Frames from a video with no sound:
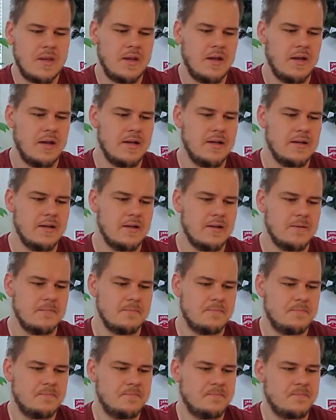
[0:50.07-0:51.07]
It
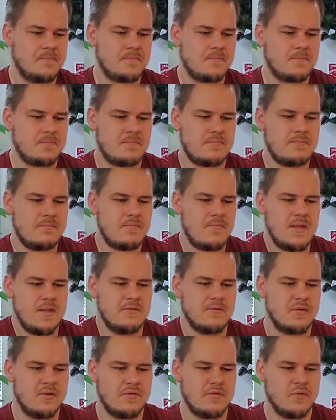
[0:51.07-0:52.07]
was
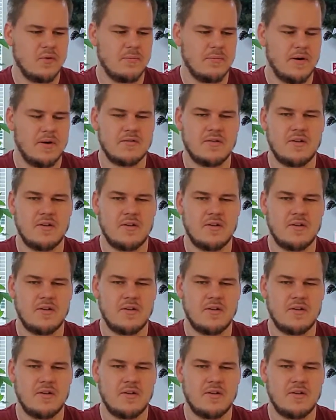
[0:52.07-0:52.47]
only $4.